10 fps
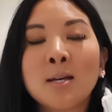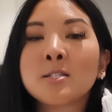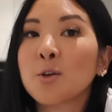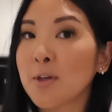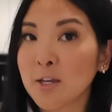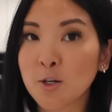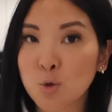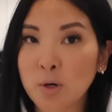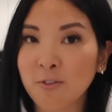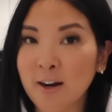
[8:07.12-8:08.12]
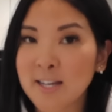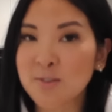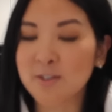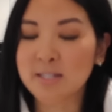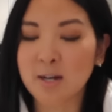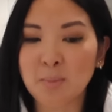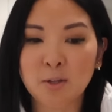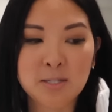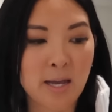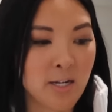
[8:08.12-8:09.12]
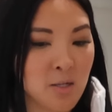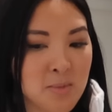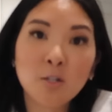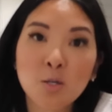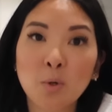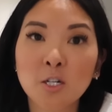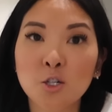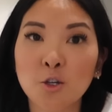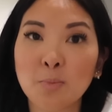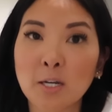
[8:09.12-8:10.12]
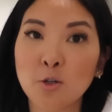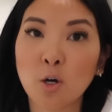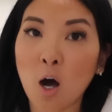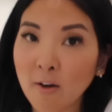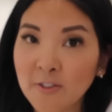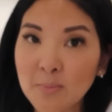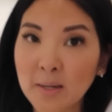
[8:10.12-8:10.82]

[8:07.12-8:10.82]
So thank you to 24S for sending me those items. I also want to show you my new coffee